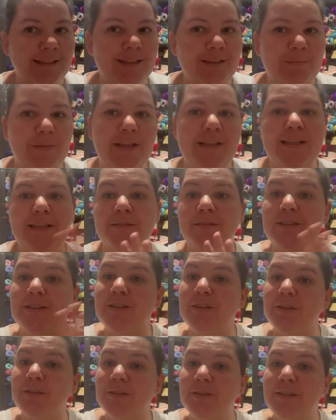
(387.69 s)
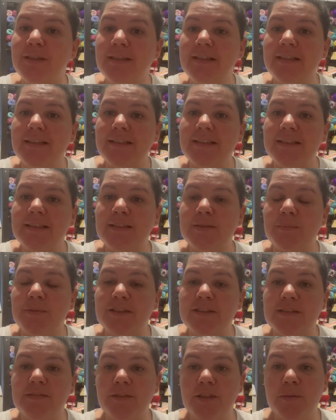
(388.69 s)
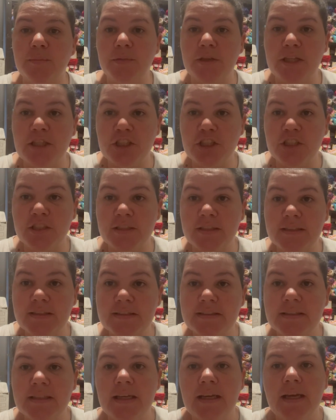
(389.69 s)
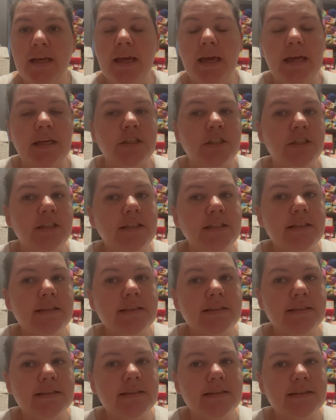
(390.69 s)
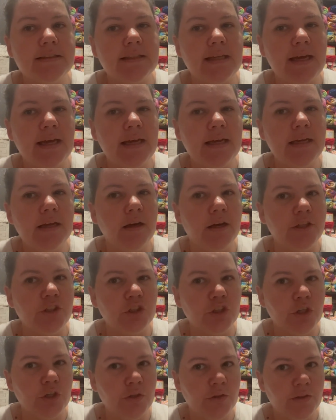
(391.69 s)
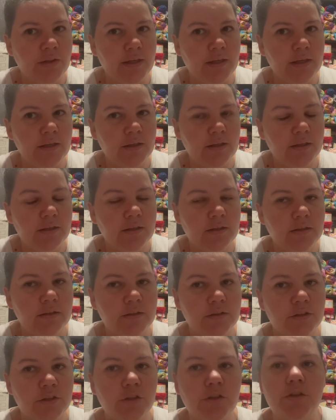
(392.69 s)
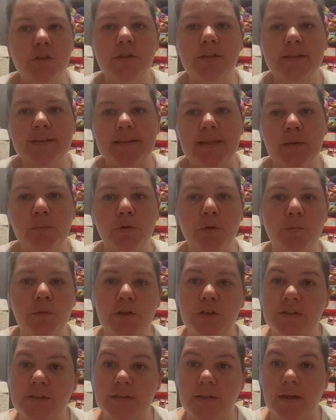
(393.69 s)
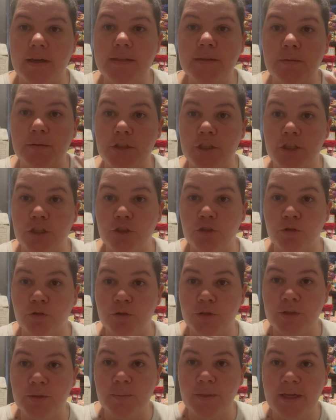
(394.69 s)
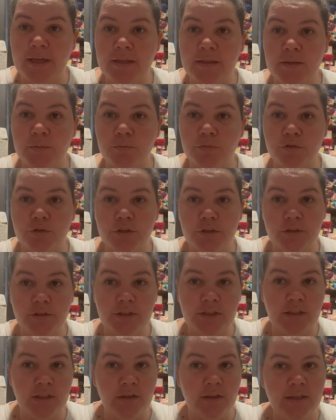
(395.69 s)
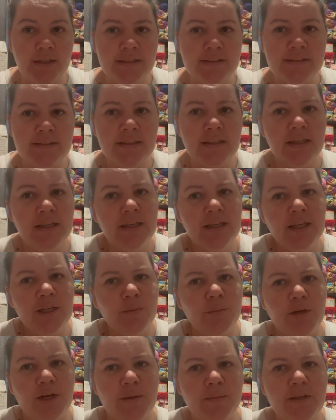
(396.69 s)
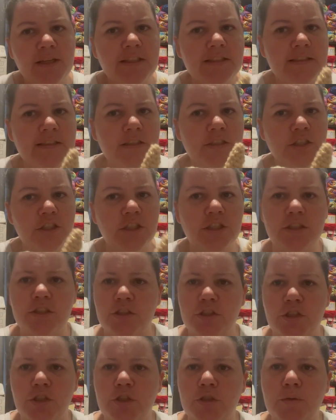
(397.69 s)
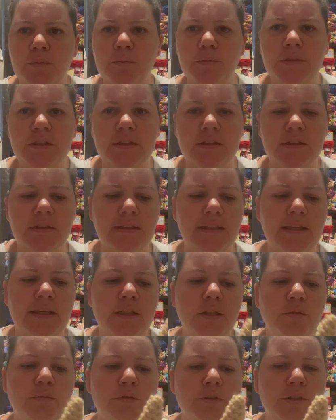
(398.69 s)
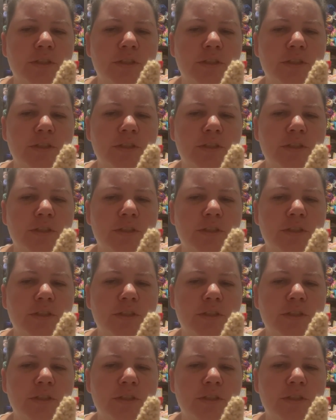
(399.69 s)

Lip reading: But there was no specific pictures. And she didn't say, I don't think, to do the same on both sides when she talked about embroidering the eyes. But I'm guessing she assumed that you would.